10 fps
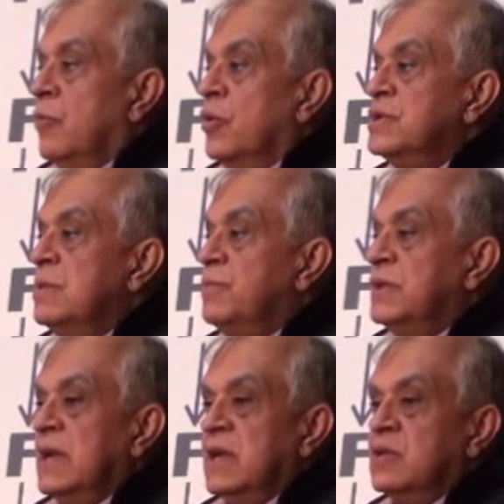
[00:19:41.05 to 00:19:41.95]
more
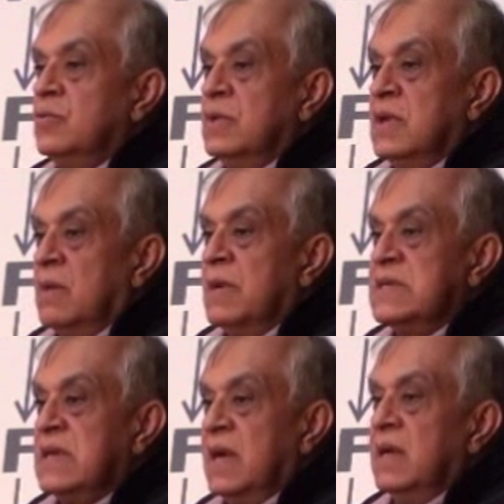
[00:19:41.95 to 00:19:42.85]
sympathetic to the dharma
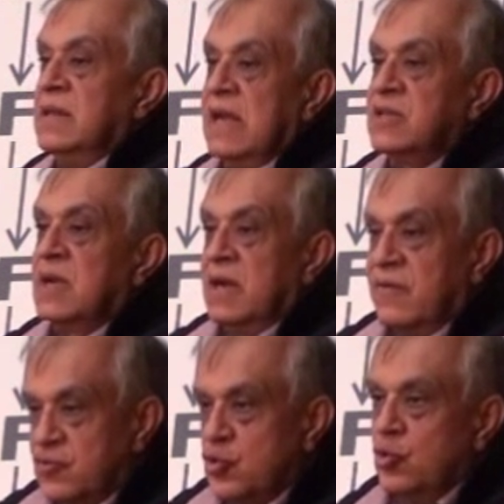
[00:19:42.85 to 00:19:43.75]
side, and that's kind
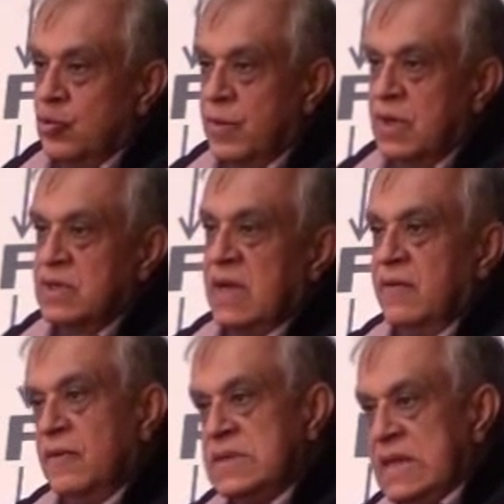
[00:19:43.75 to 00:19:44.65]
of true, because I
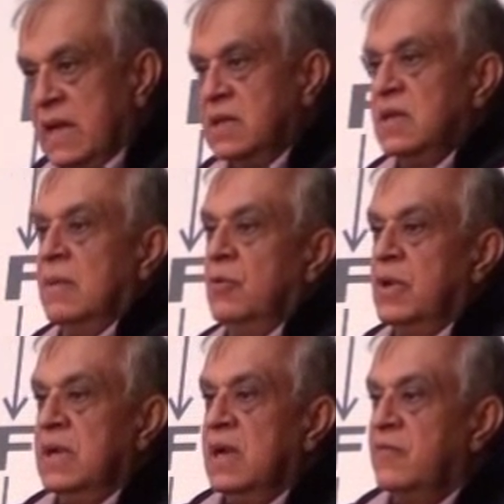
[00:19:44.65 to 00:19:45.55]
even say that I'm
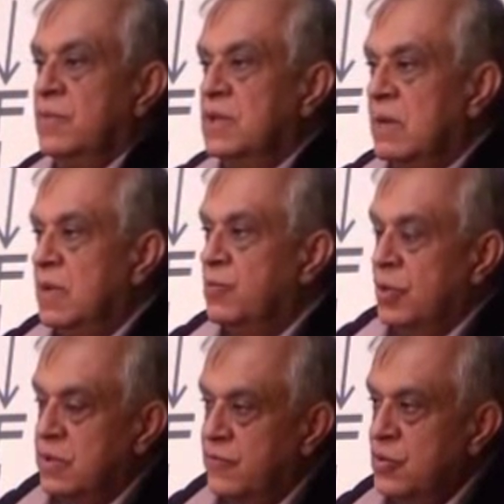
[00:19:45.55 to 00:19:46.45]
looking at it from a dharmic
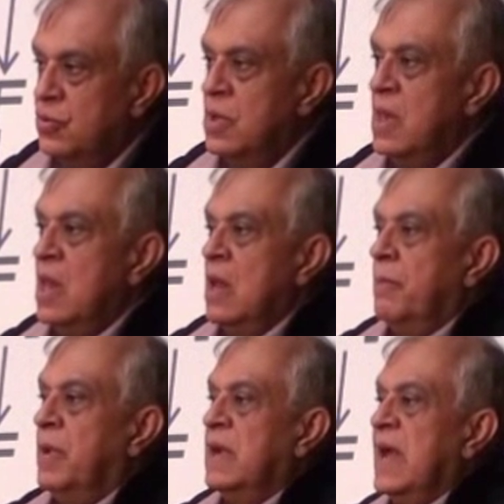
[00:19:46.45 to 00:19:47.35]
point of view.
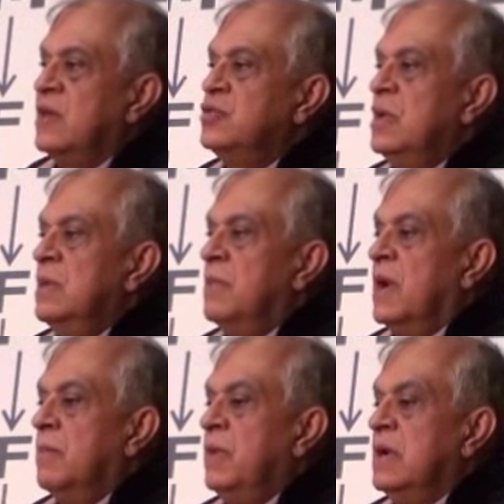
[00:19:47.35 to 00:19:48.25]
But actually
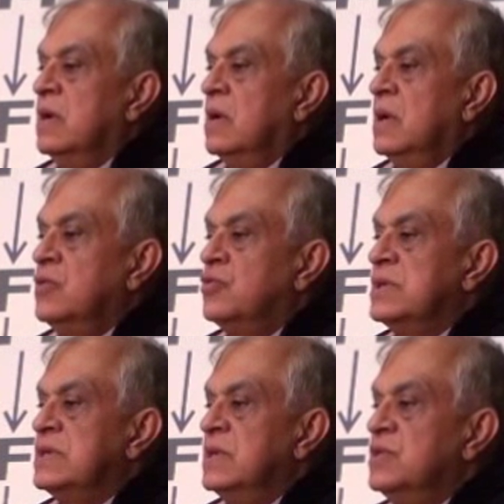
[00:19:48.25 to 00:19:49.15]
my bigger
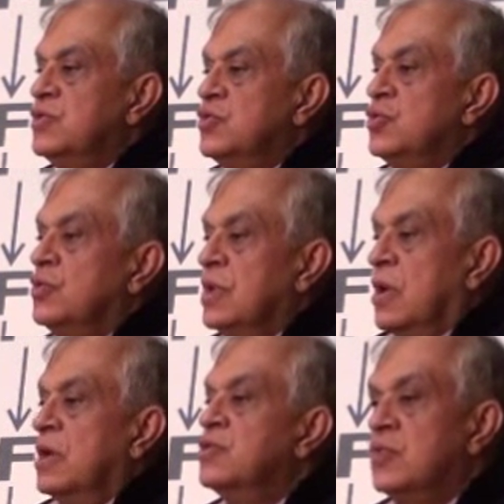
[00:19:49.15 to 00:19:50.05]
interest is to show the
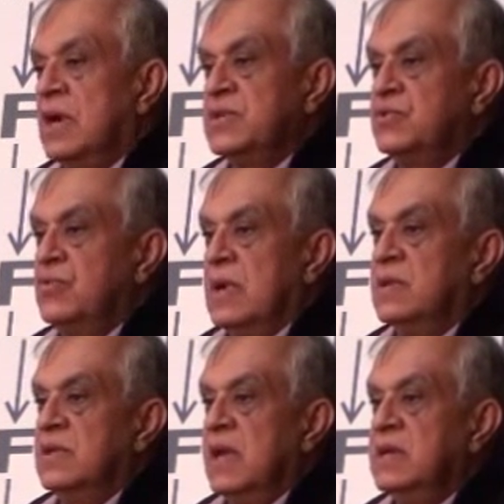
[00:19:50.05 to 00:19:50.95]
contrast
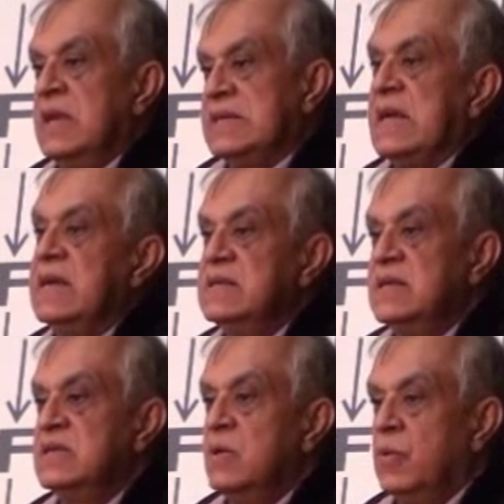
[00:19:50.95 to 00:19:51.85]
rather than take sides
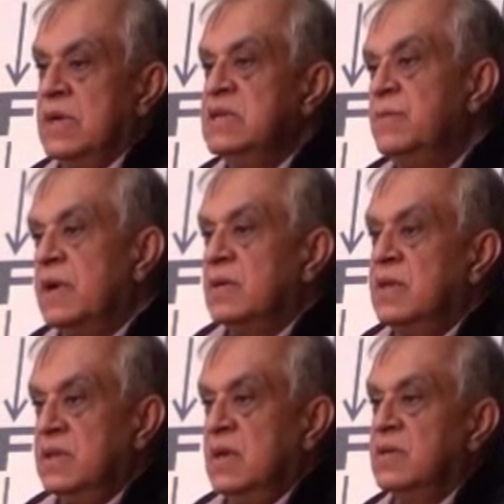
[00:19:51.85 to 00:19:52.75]
and say one is better
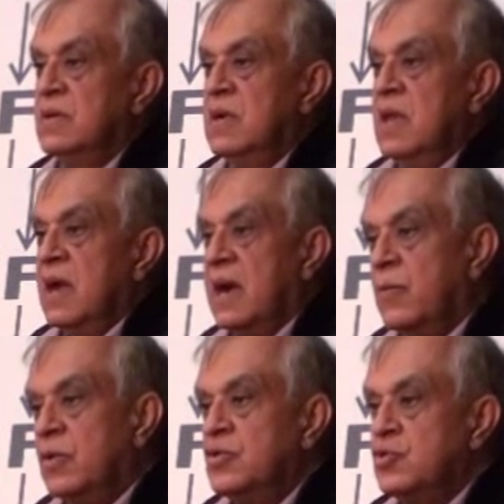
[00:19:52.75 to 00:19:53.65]
than the other.
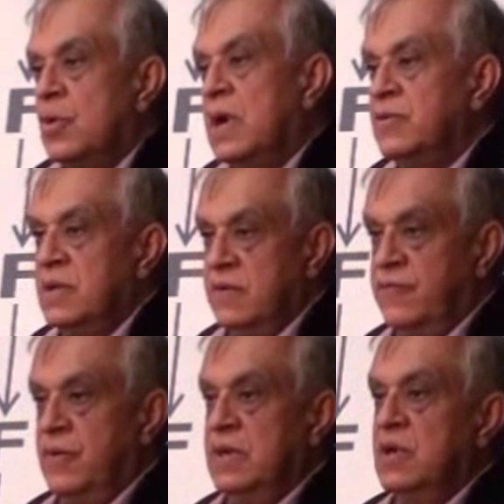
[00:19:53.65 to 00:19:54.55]
I want to show how they're
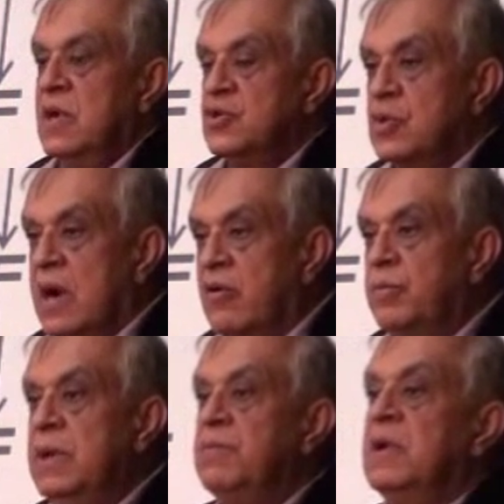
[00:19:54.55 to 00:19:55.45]
different, so
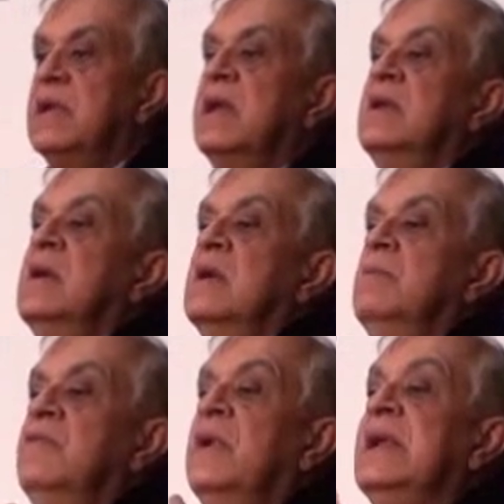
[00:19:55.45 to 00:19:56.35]
our people can
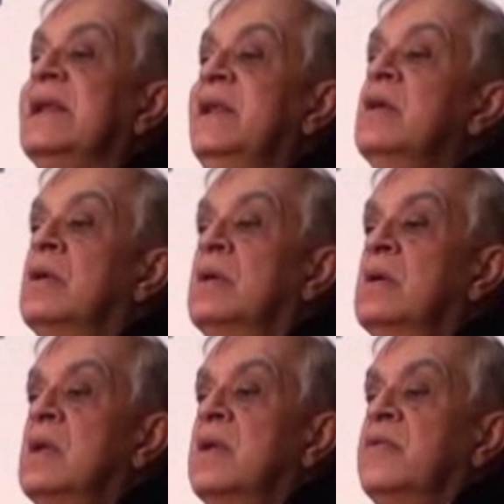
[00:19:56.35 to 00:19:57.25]
be very
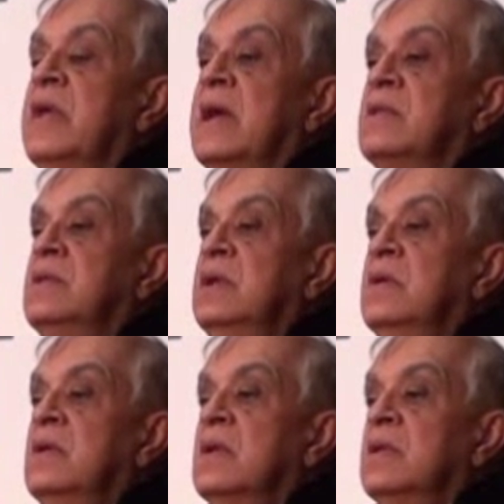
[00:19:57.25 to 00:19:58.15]
clear that
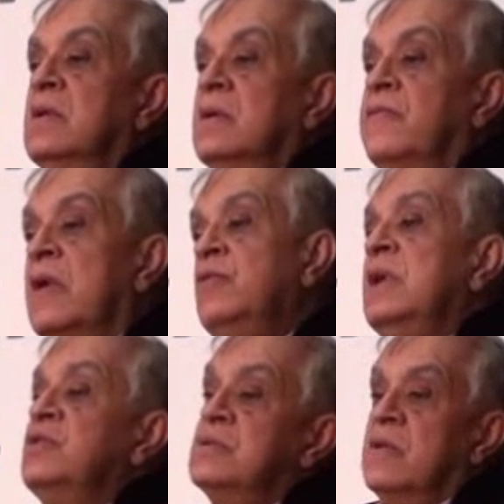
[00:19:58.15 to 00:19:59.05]
the
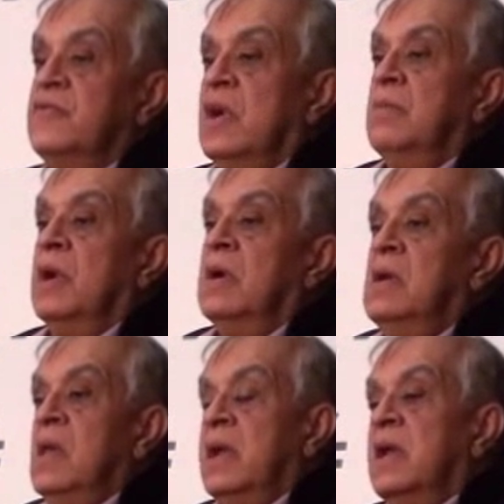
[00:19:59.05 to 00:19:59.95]
foundation of
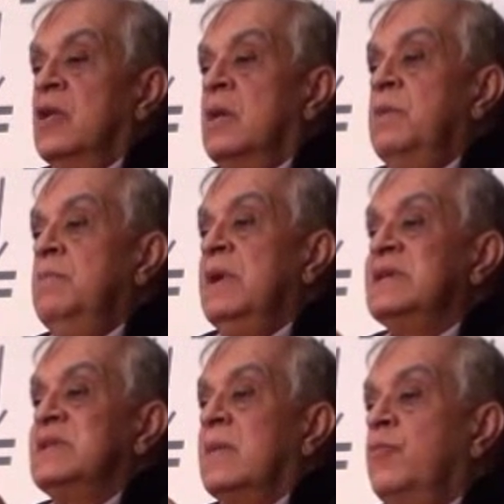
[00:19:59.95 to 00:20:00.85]
dharma cannot be
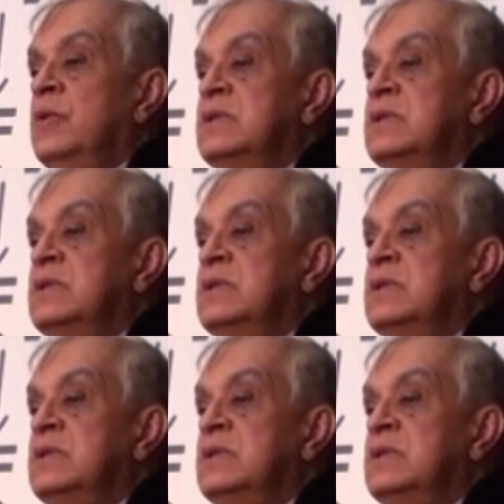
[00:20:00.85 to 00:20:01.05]
mixed up